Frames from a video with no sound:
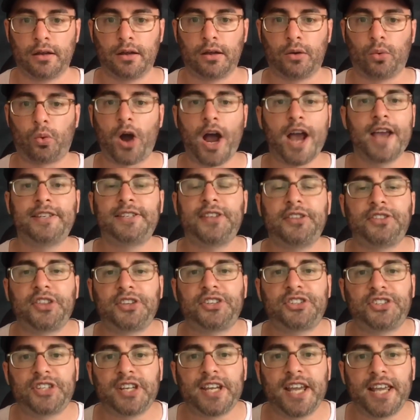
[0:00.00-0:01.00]
Why is it that
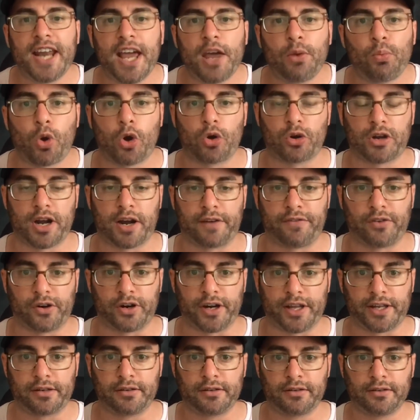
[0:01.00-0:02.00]
CNN won't cover
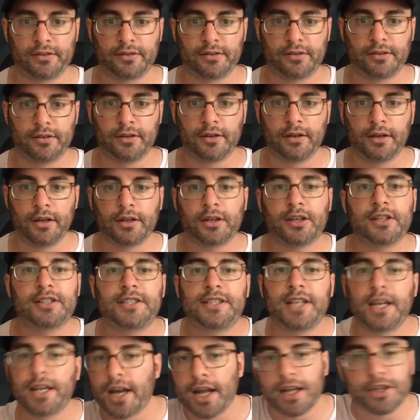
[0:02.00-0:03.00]
it? Because
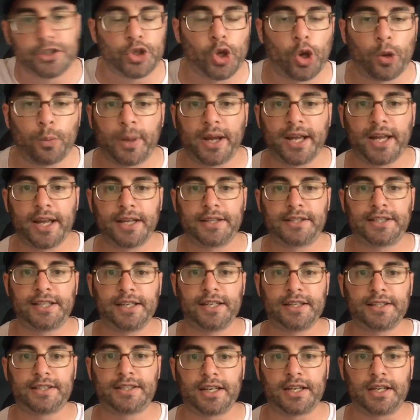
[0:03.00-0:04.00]
CNN's owned by
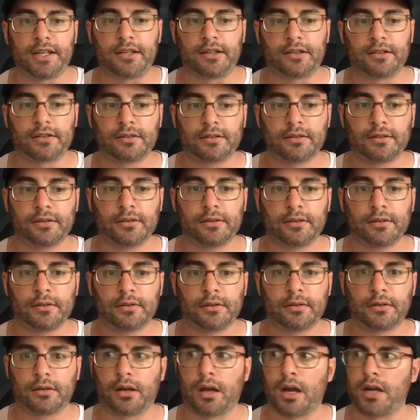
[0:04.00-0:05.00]
AT&T.
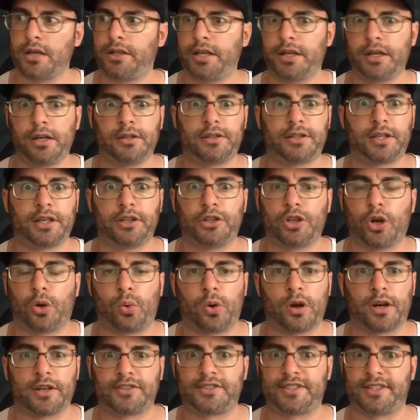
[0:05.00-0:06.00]
AT&T don't
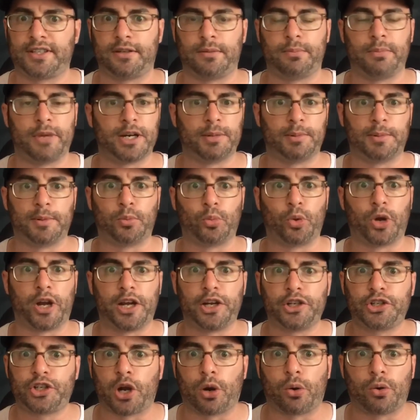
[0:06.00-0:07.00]
want to see minimum
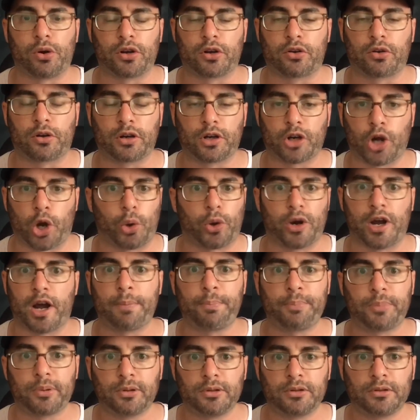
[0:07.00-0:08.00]
wage going
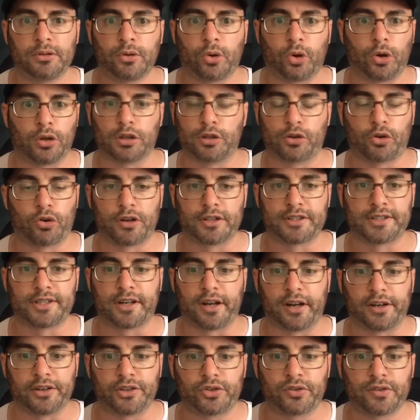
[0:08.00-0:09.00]
up all across the
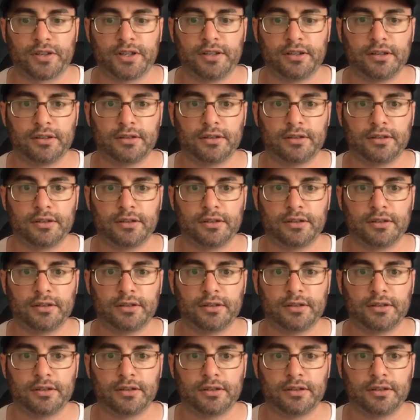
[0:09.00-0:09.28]
country.